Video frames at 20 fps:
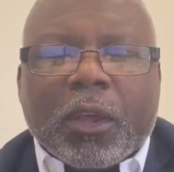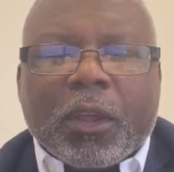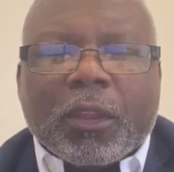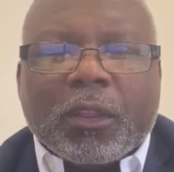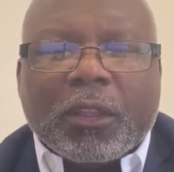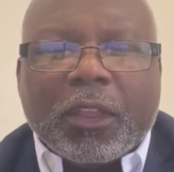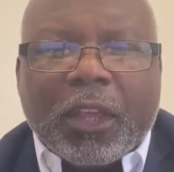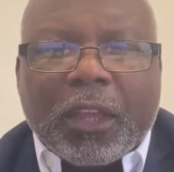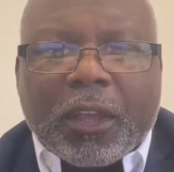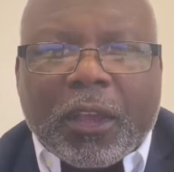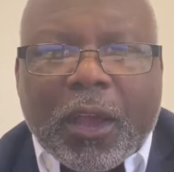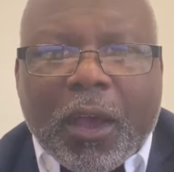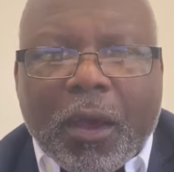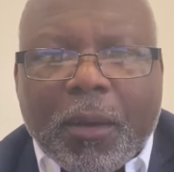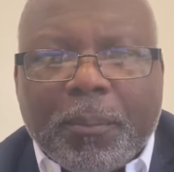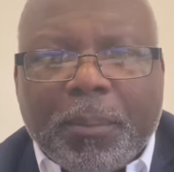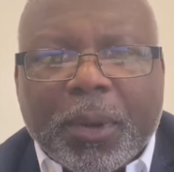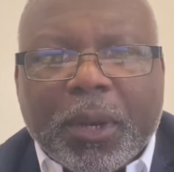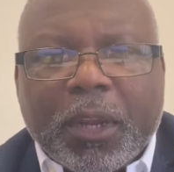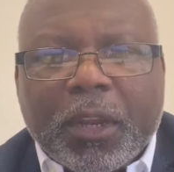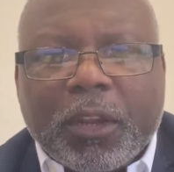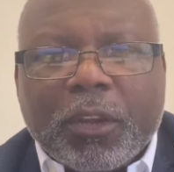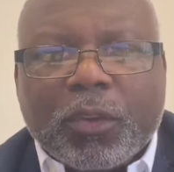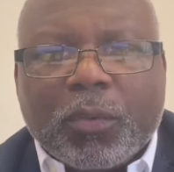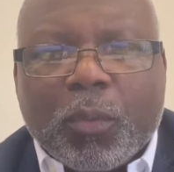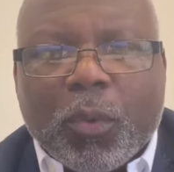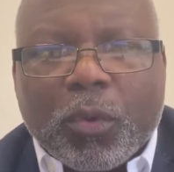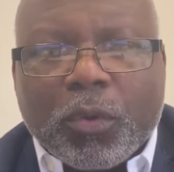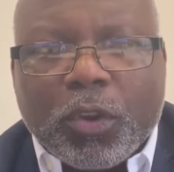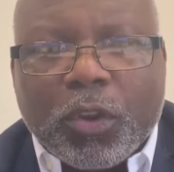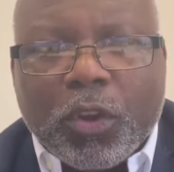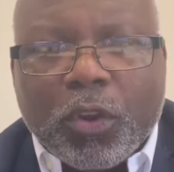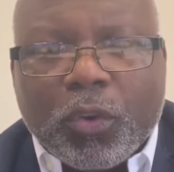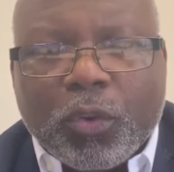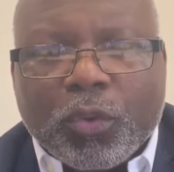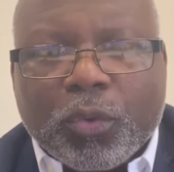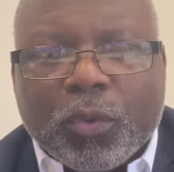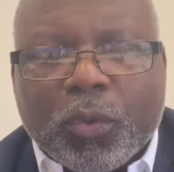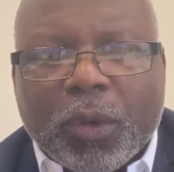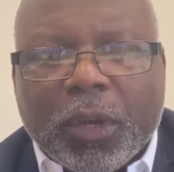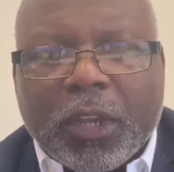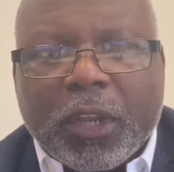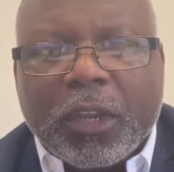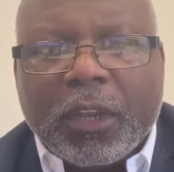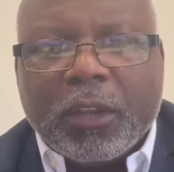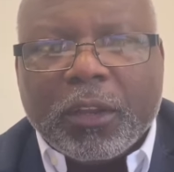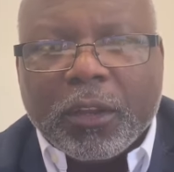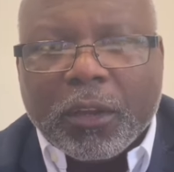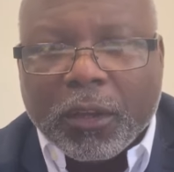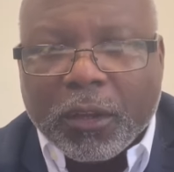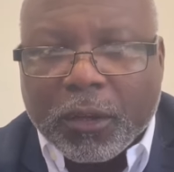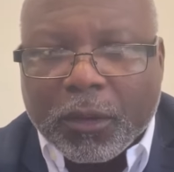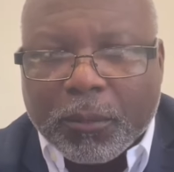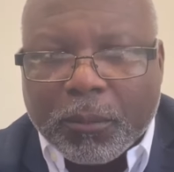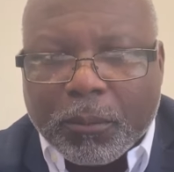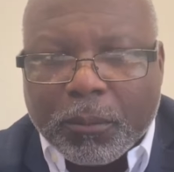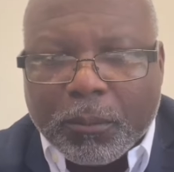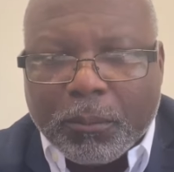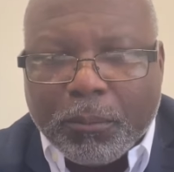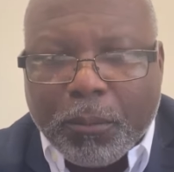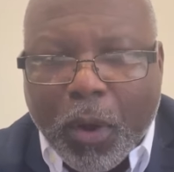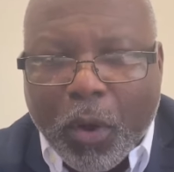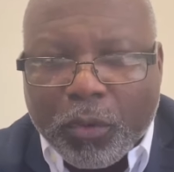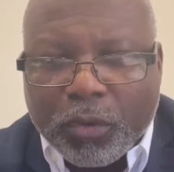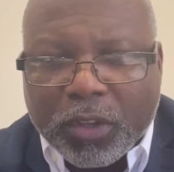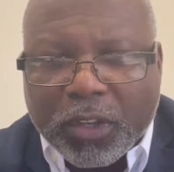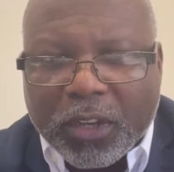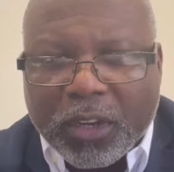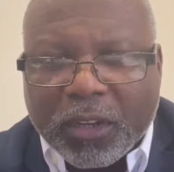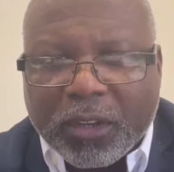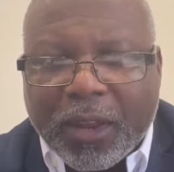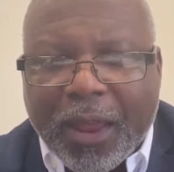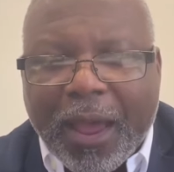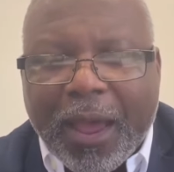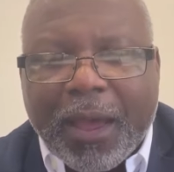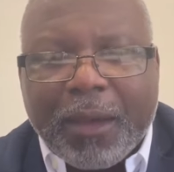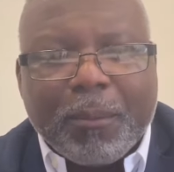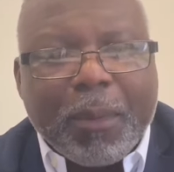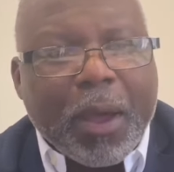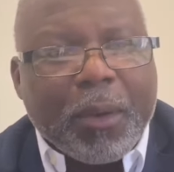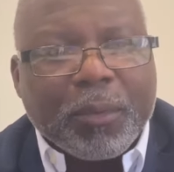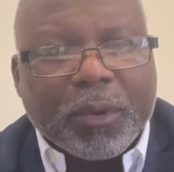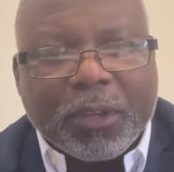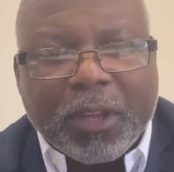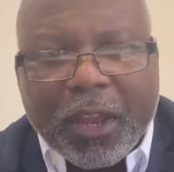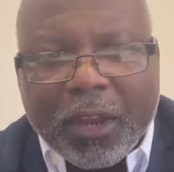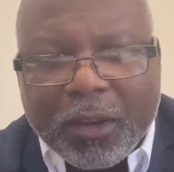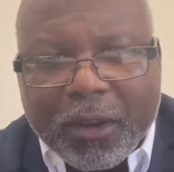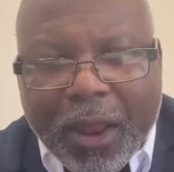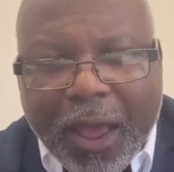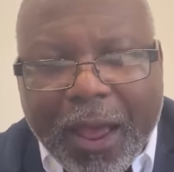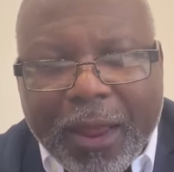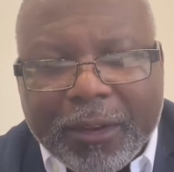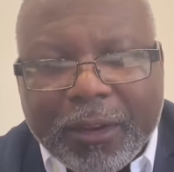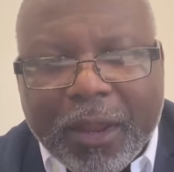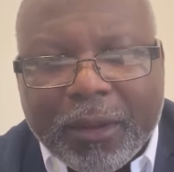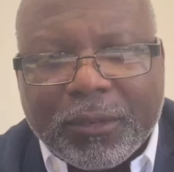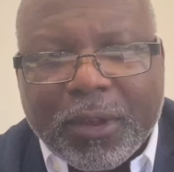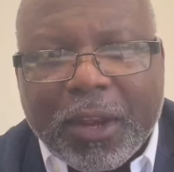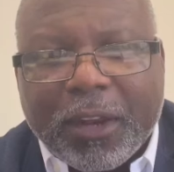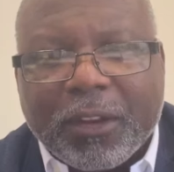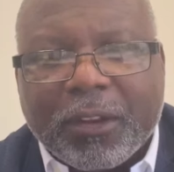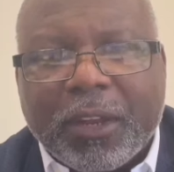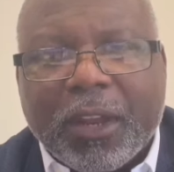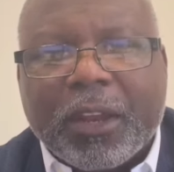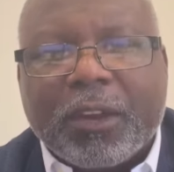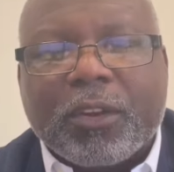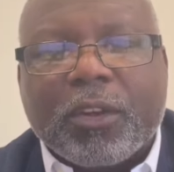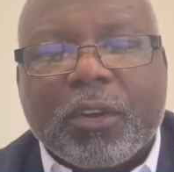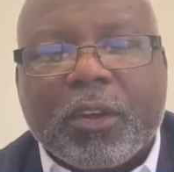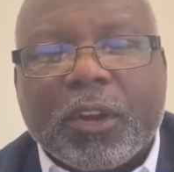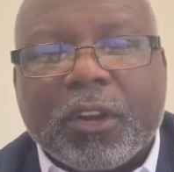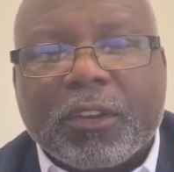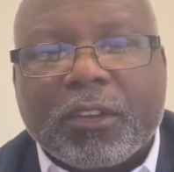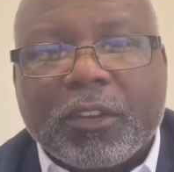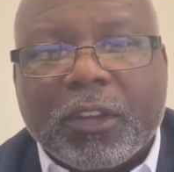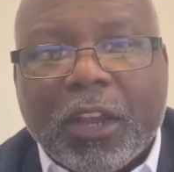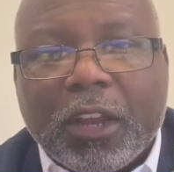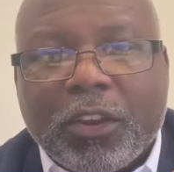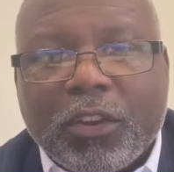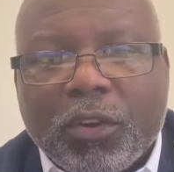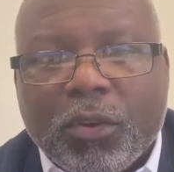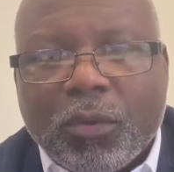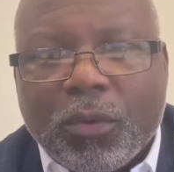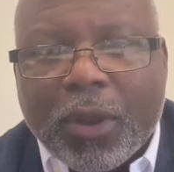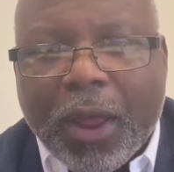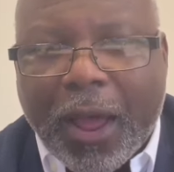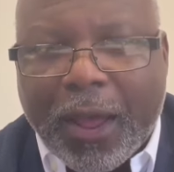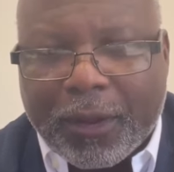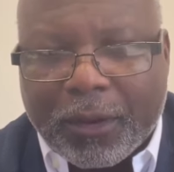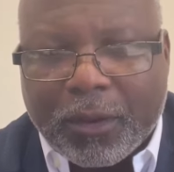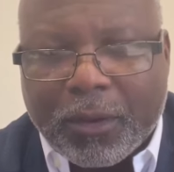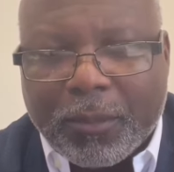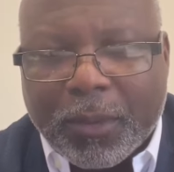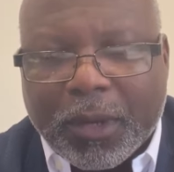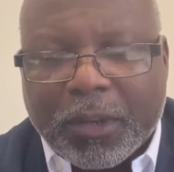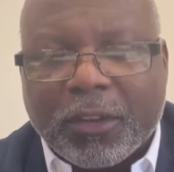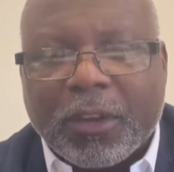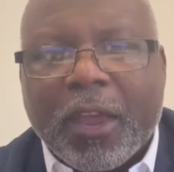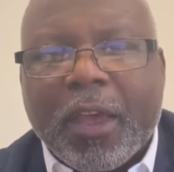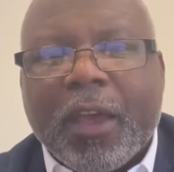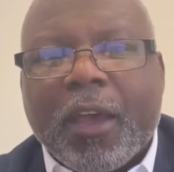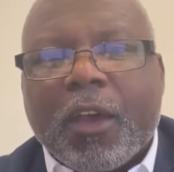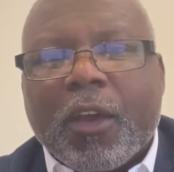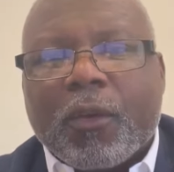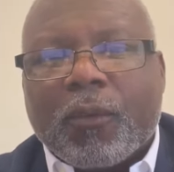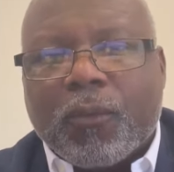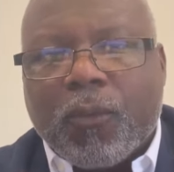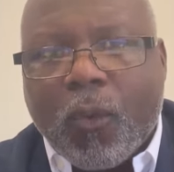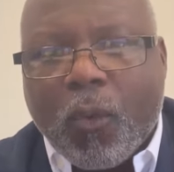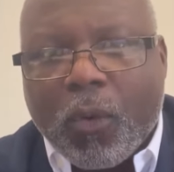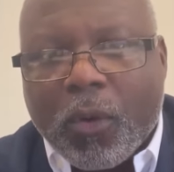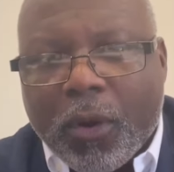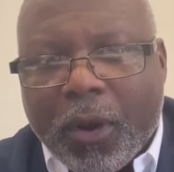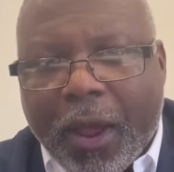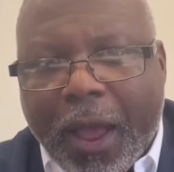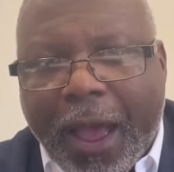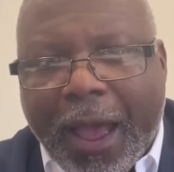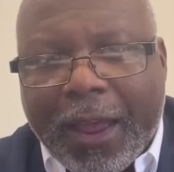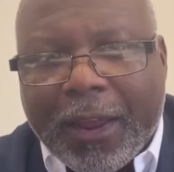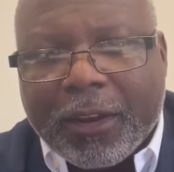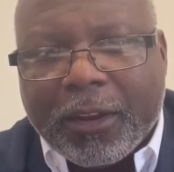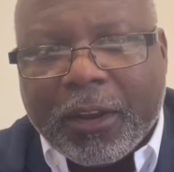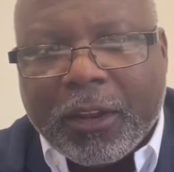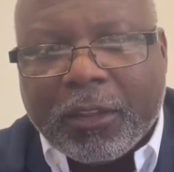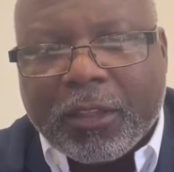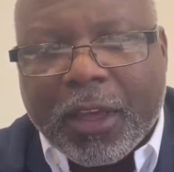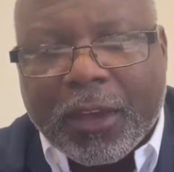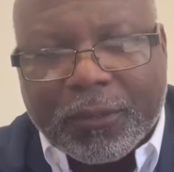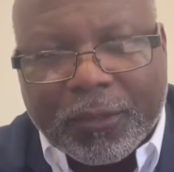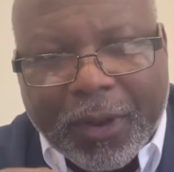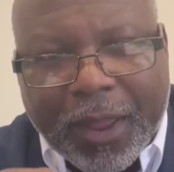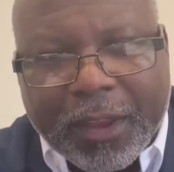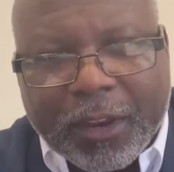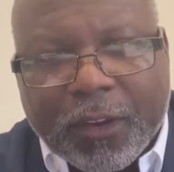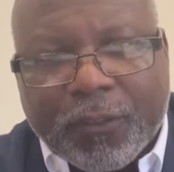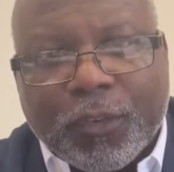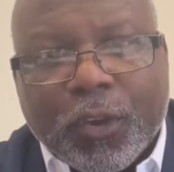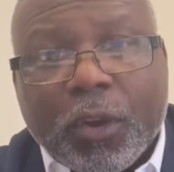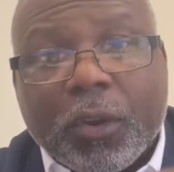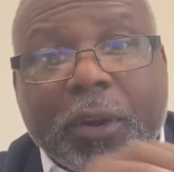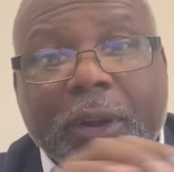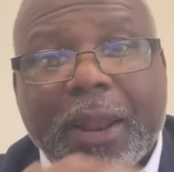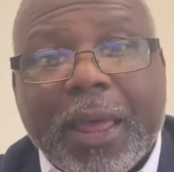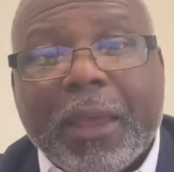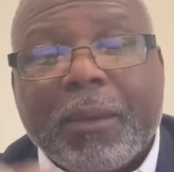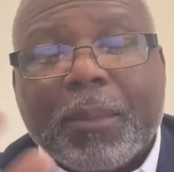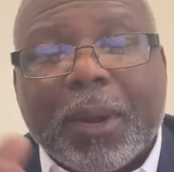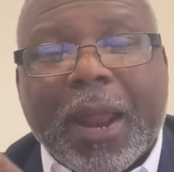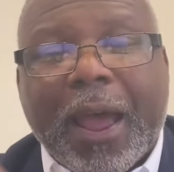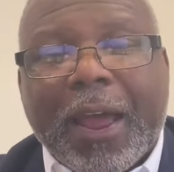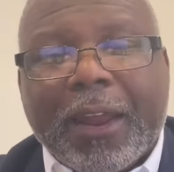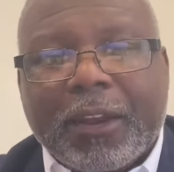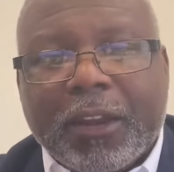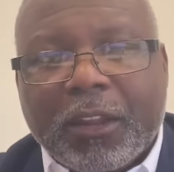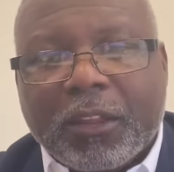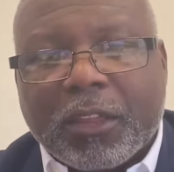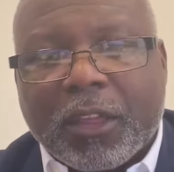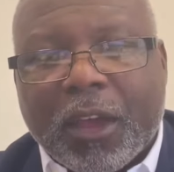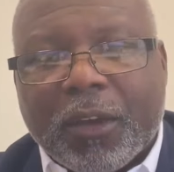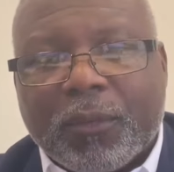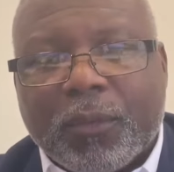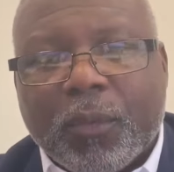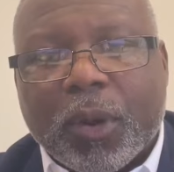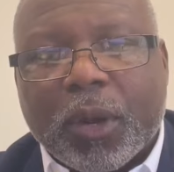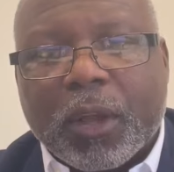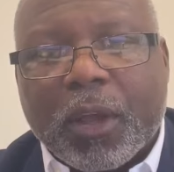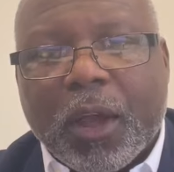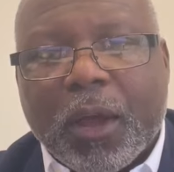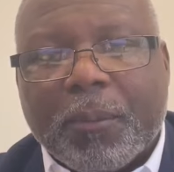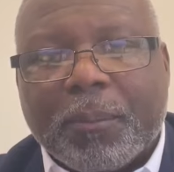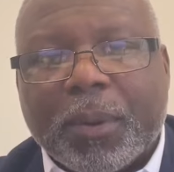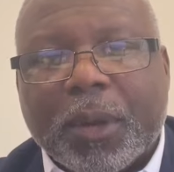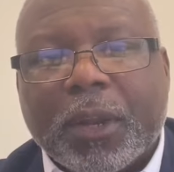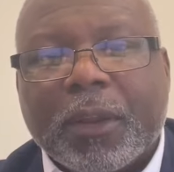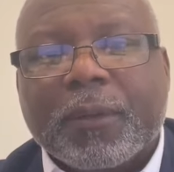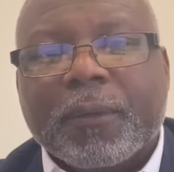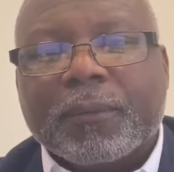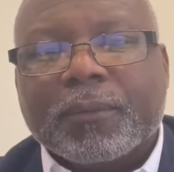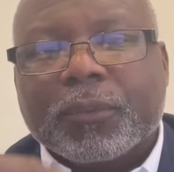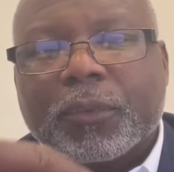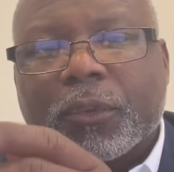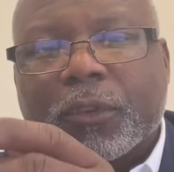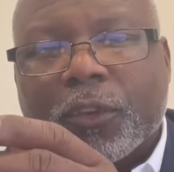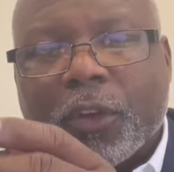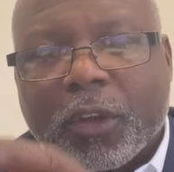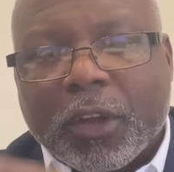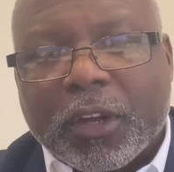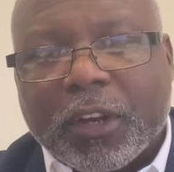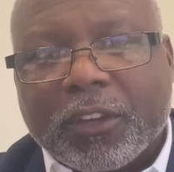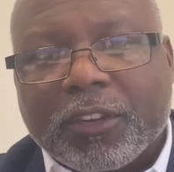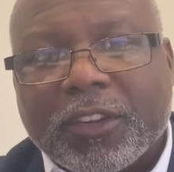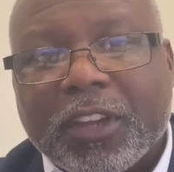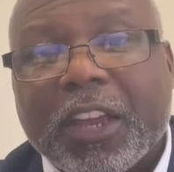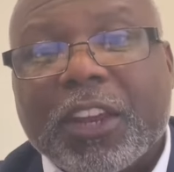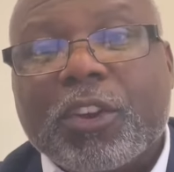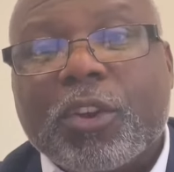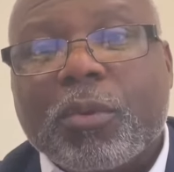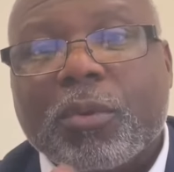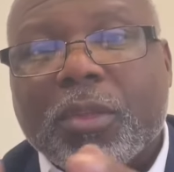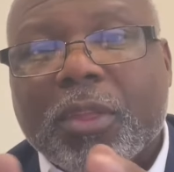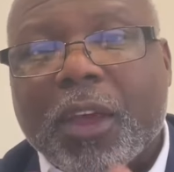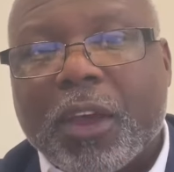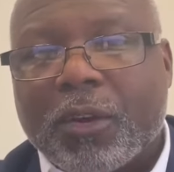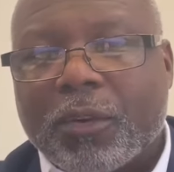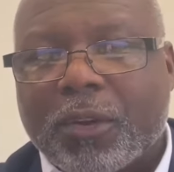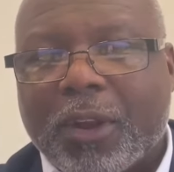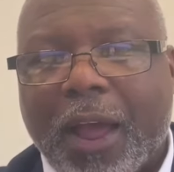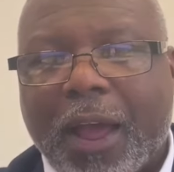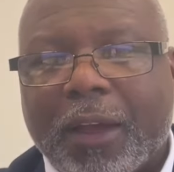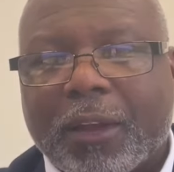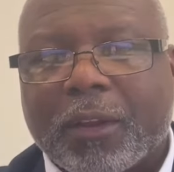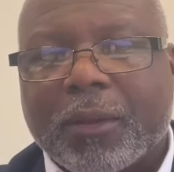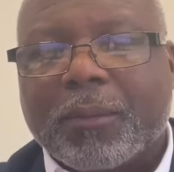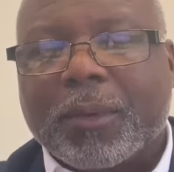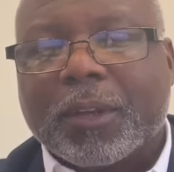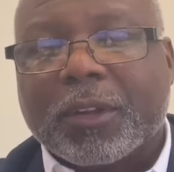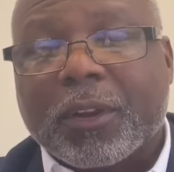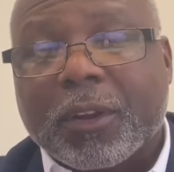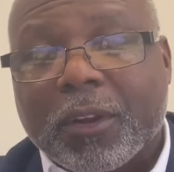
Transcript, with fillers: The companies will usually, most of the time, I would say 9 times out of 10, they're going to send you documents for ID theft. Like if you're claiming ID theft with a company, they're going to send you their documents.